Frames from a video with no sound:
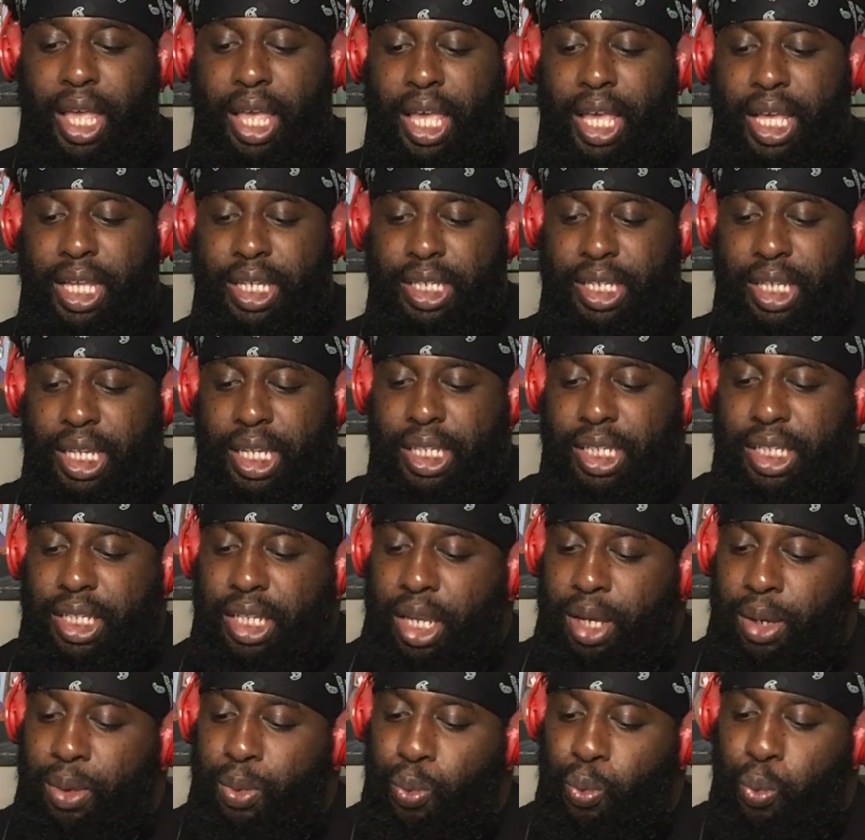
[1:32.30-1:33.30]
it's it's
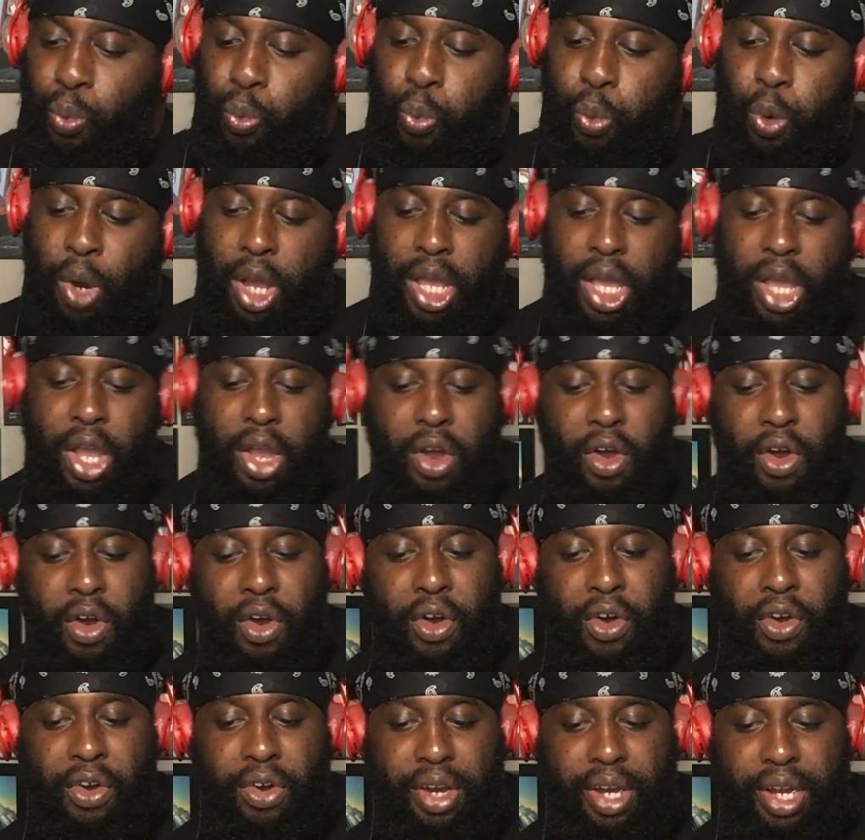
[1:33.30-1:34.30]
a
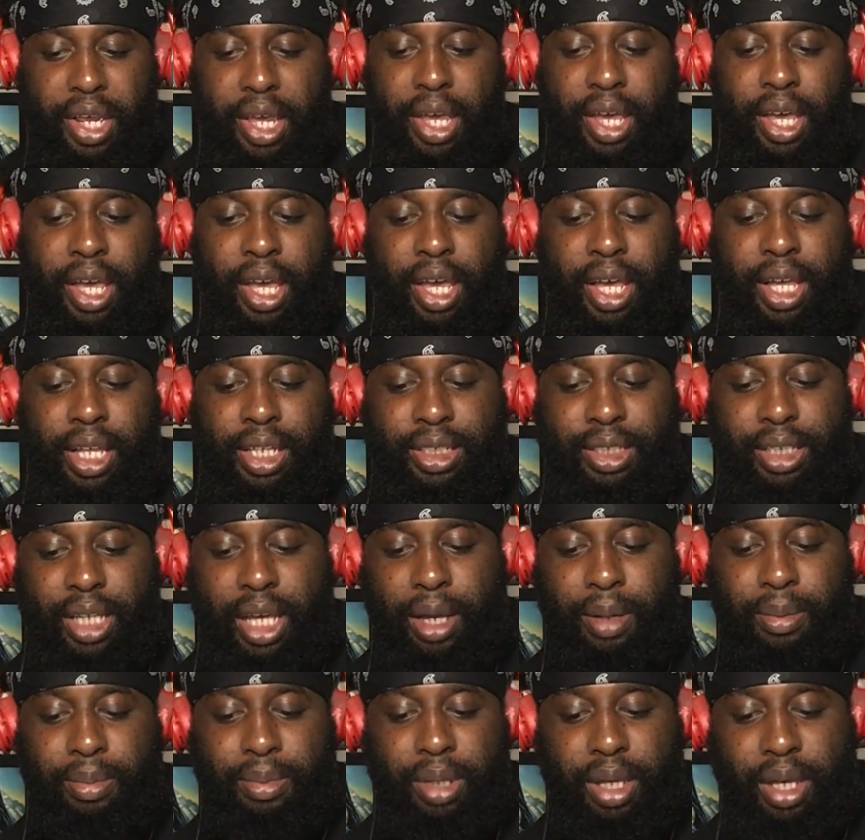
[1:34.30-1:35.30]
weird
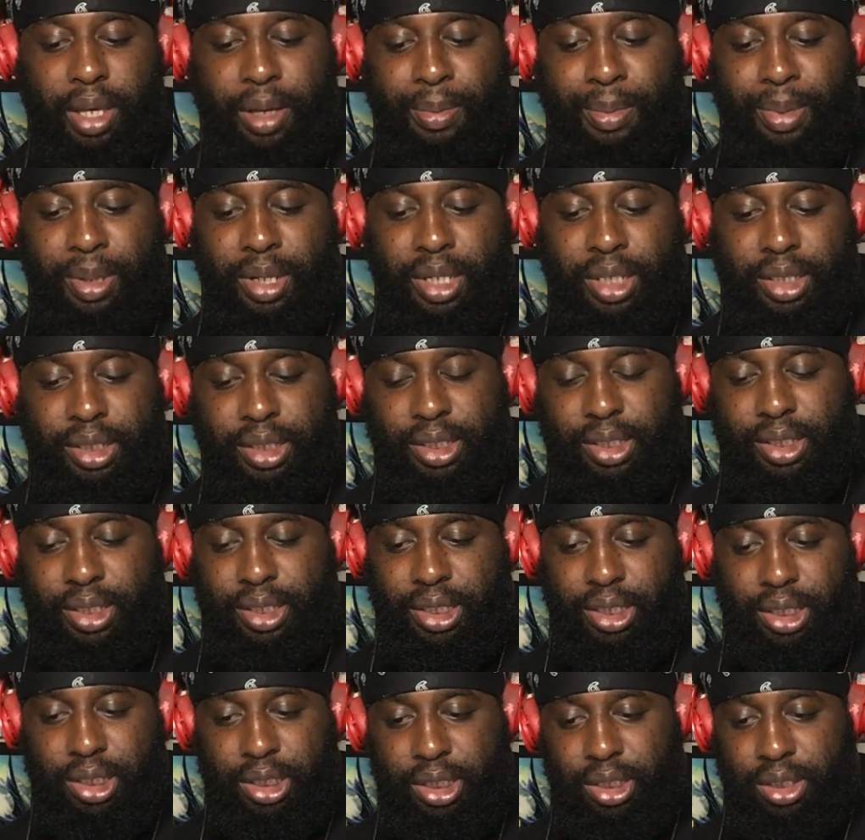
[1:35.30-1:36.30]
type thing because
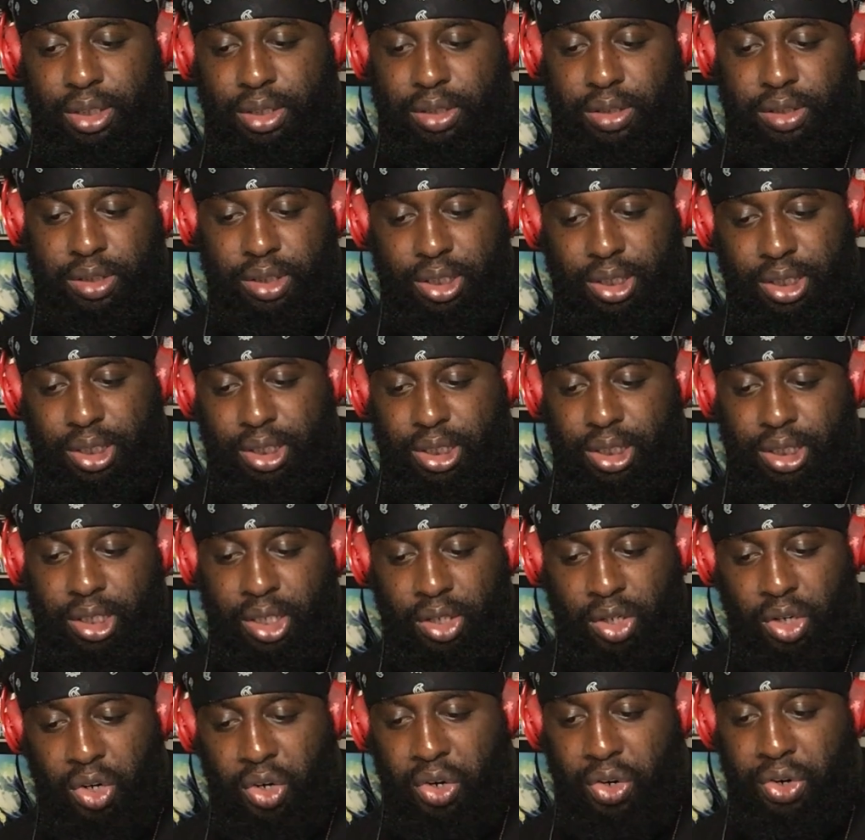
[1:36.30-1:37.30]
this this
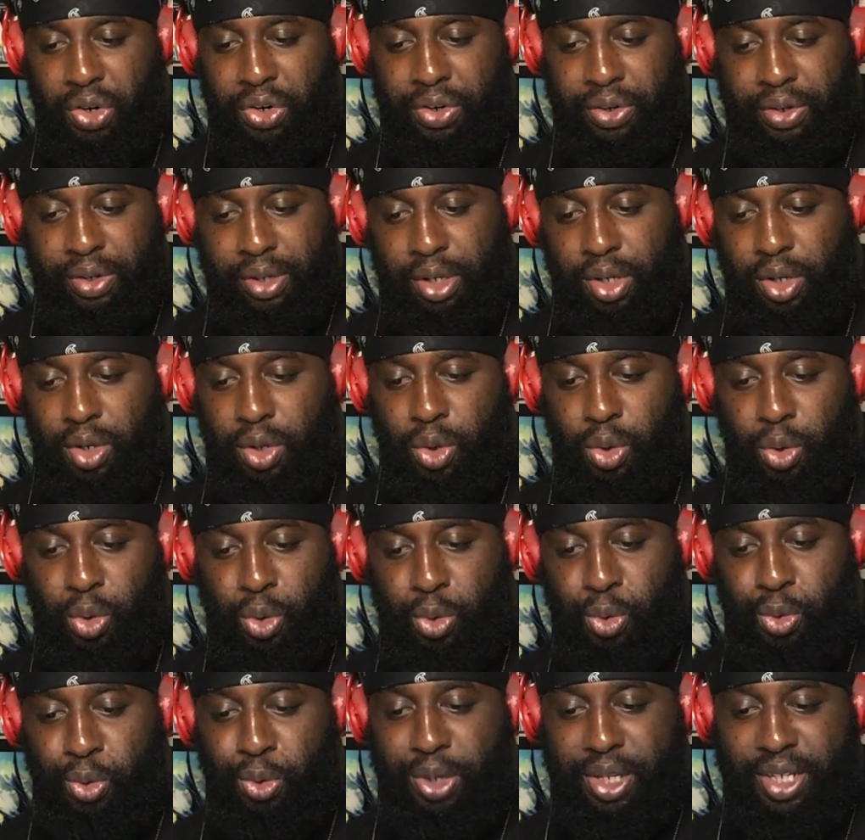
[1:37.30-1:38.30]
little girl
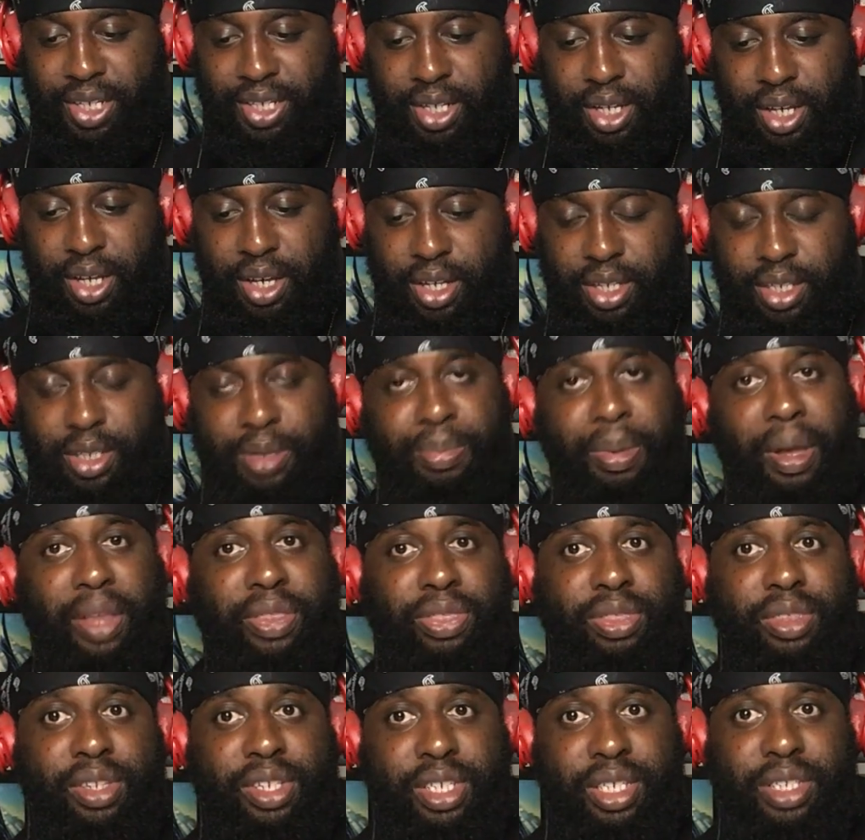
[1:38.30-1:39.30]
who is uh,
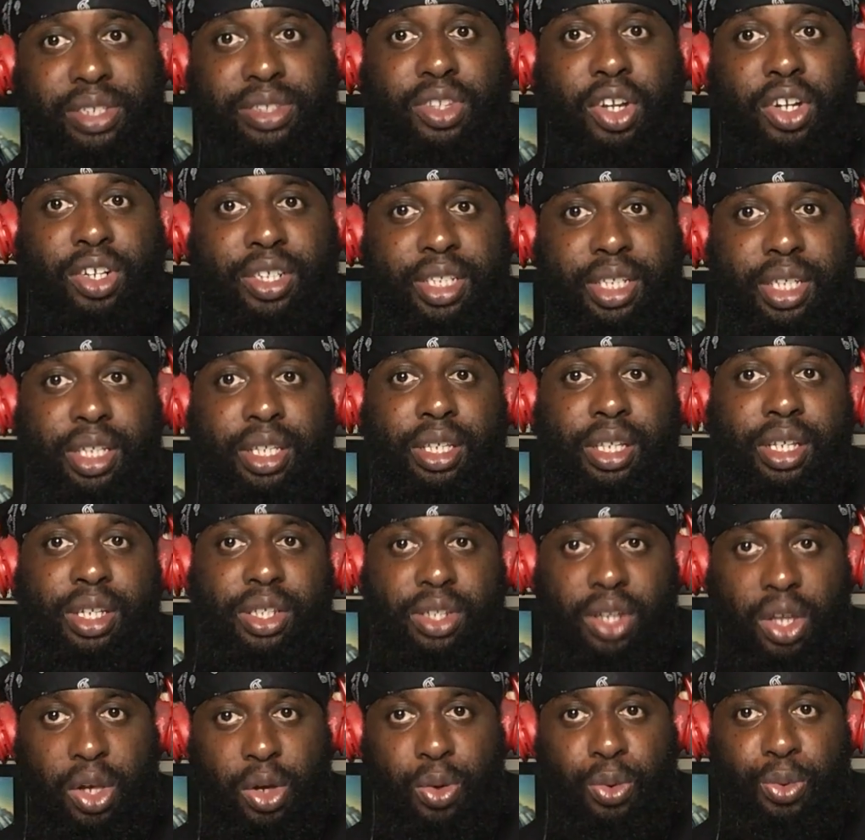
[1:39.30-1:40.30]
about she's 13
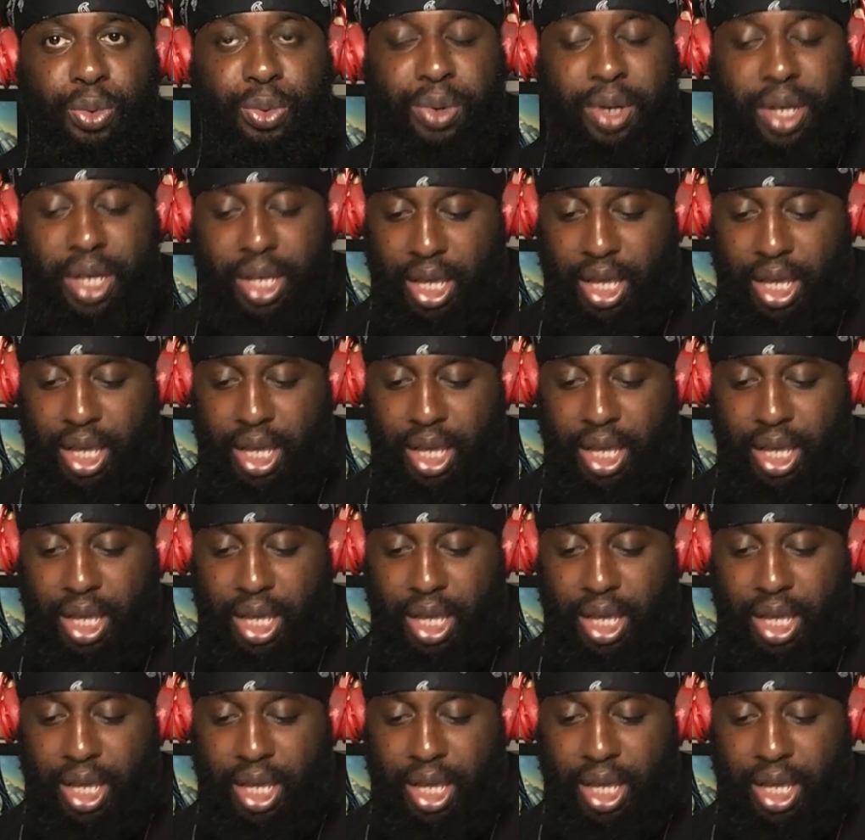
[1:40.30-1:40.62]
years old,